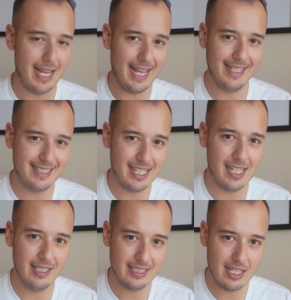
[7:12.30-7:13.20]
And
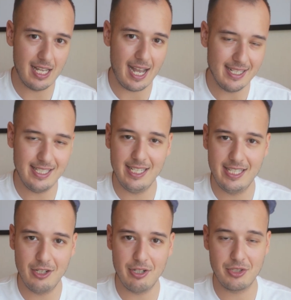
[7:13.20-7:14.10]
the idea
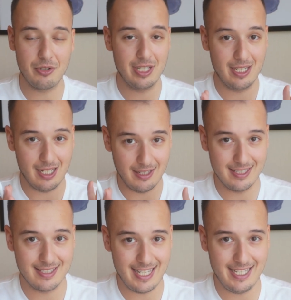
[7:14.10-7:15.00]
here is, or the
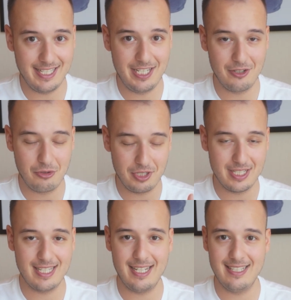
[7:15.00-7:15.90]
understanding here to
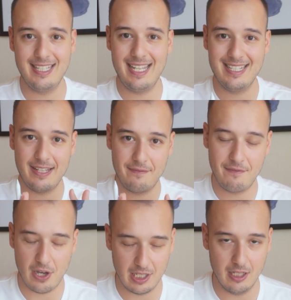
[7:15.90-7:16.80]
understand this, it's the
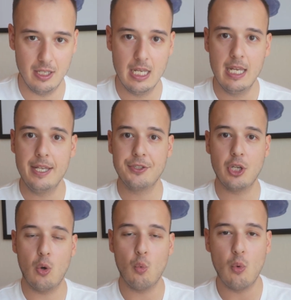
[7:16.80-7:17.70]
funnel.
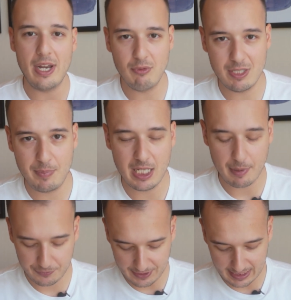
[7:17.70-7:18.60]
So when we speak
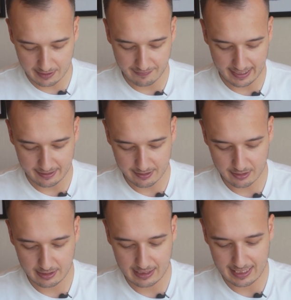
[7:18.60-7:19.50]
about native ads,
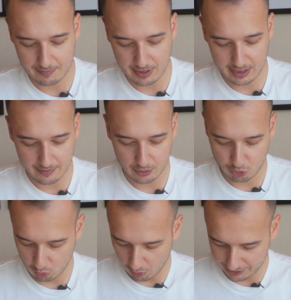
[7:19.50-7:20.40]
and let me
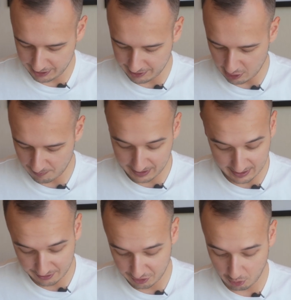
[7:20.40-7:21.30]
draw here now a bit,
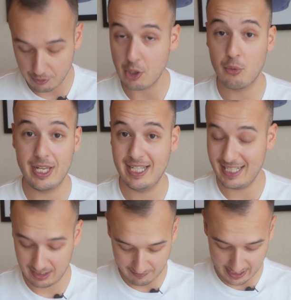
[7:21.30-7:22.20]
and sorry already
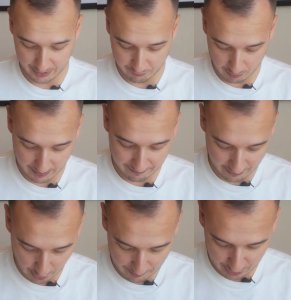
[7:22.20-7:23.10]
in advance for my
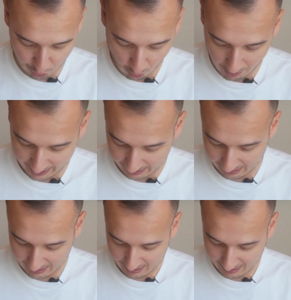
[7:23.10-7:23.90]
very bad drawing.